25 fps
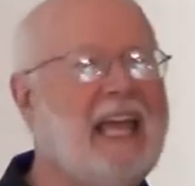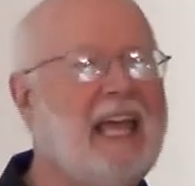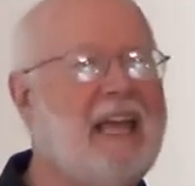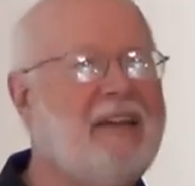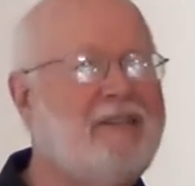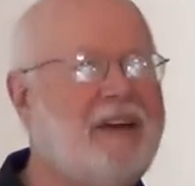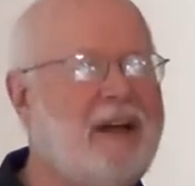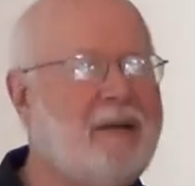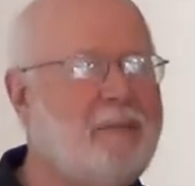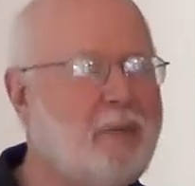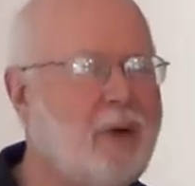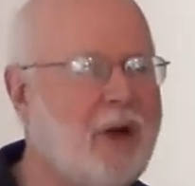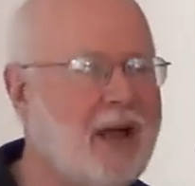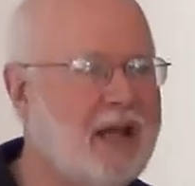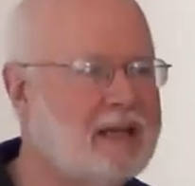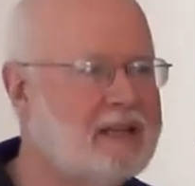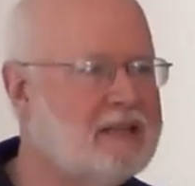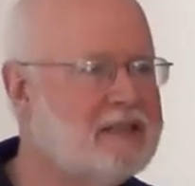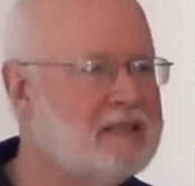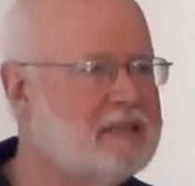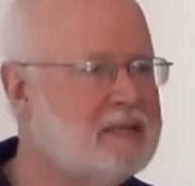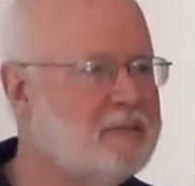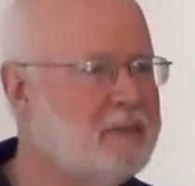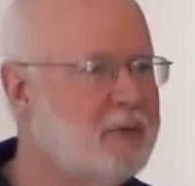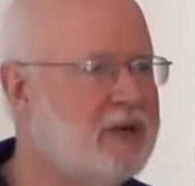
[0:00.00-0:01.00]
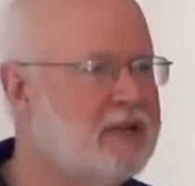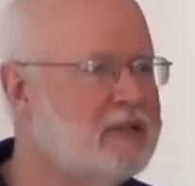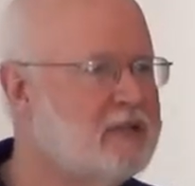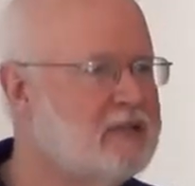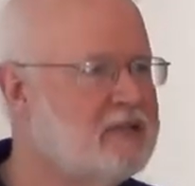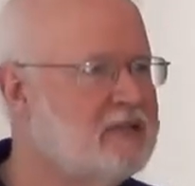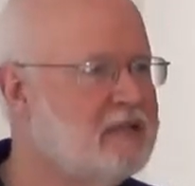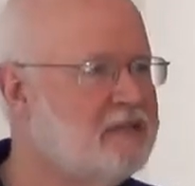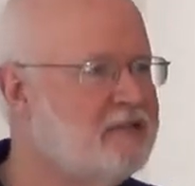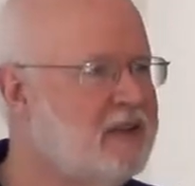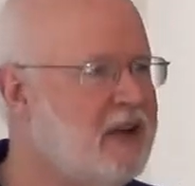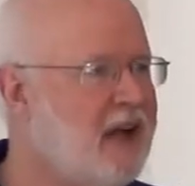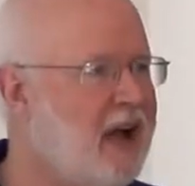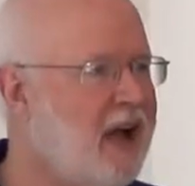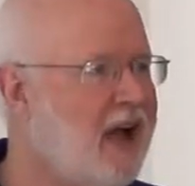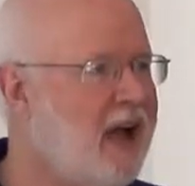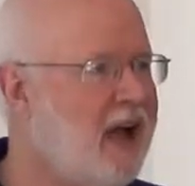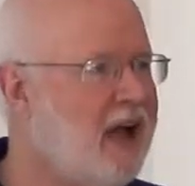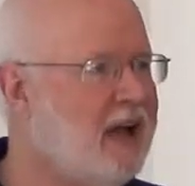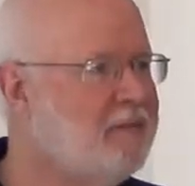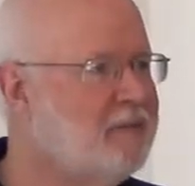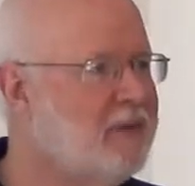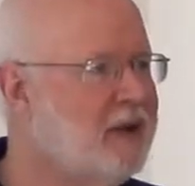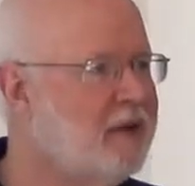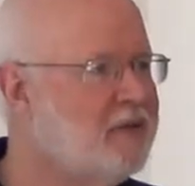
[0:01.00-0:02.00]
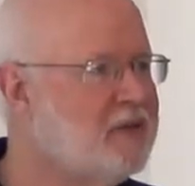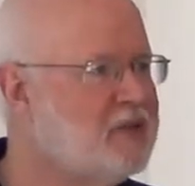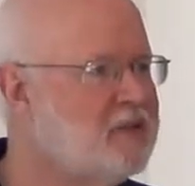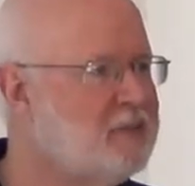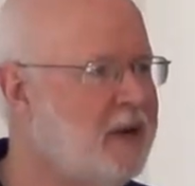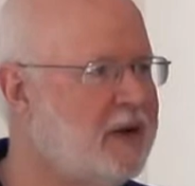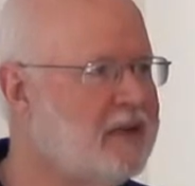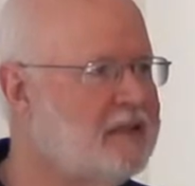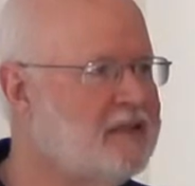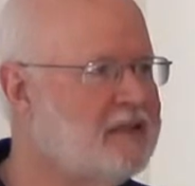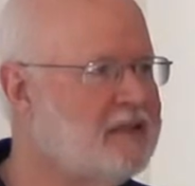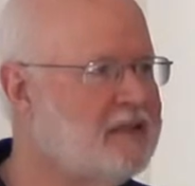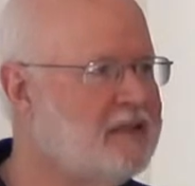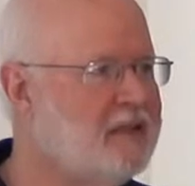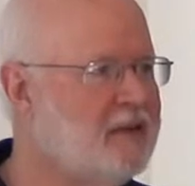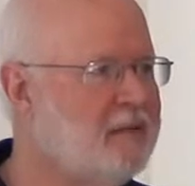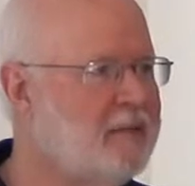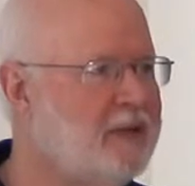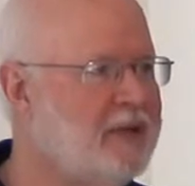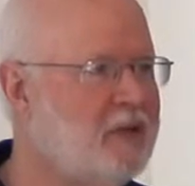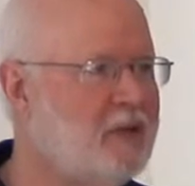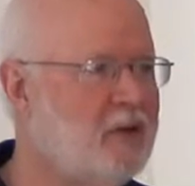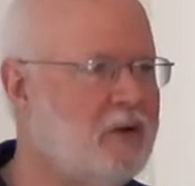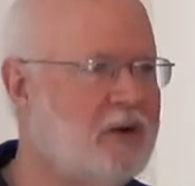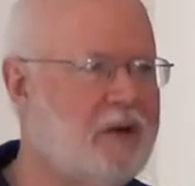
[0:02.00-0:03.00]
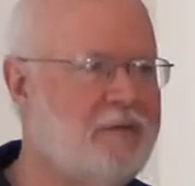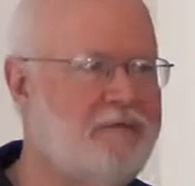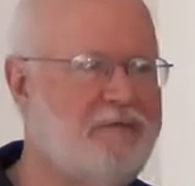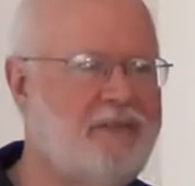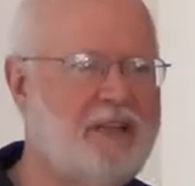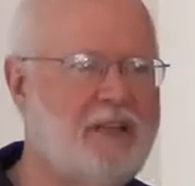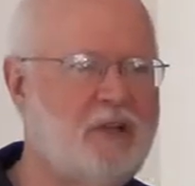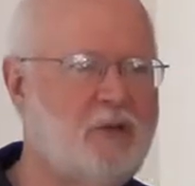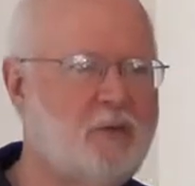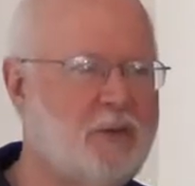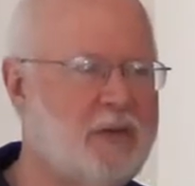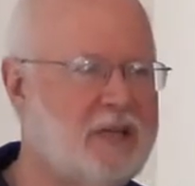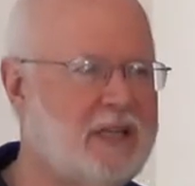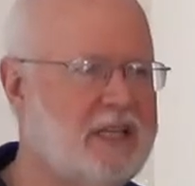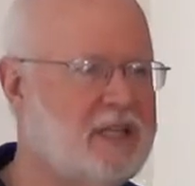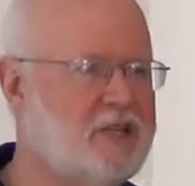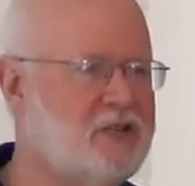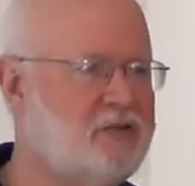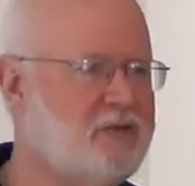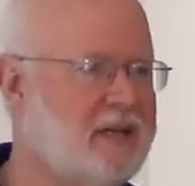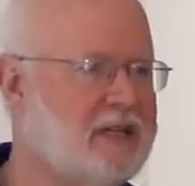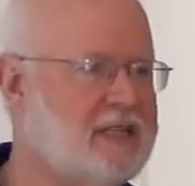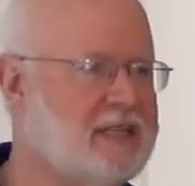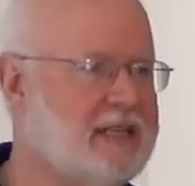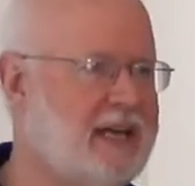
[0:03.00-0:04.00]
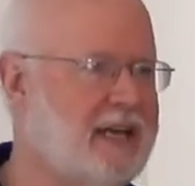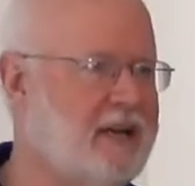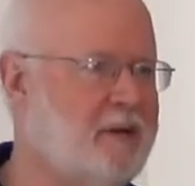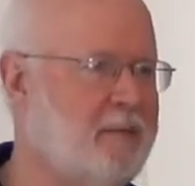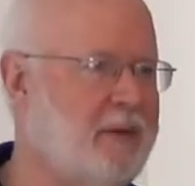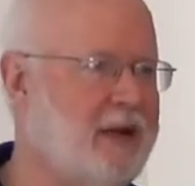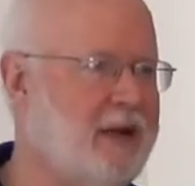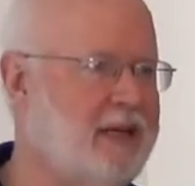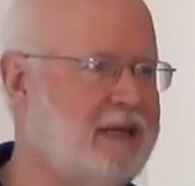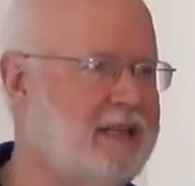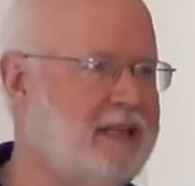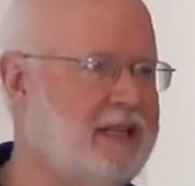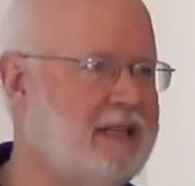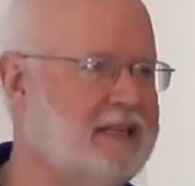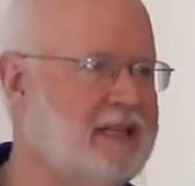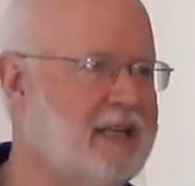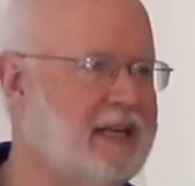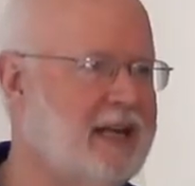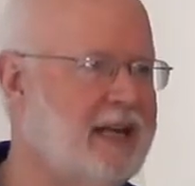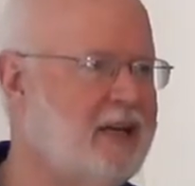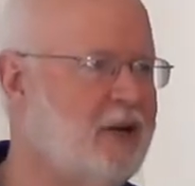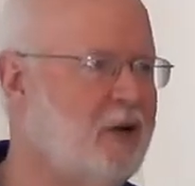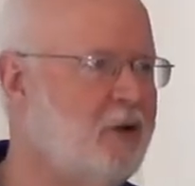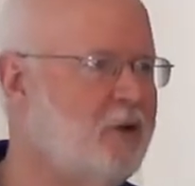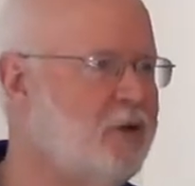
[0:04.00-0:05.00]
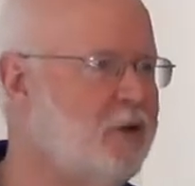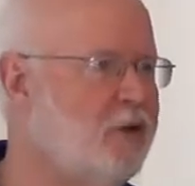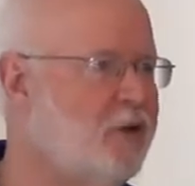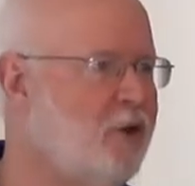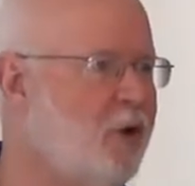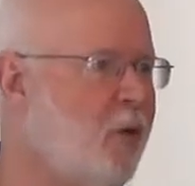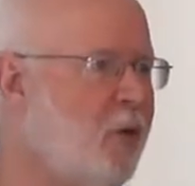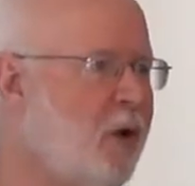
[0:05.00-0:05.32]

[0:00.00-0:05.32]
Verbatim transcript: if I practice the presence of God, my response is going to be, Lord, I'm feeling really stressed out about this, and I know you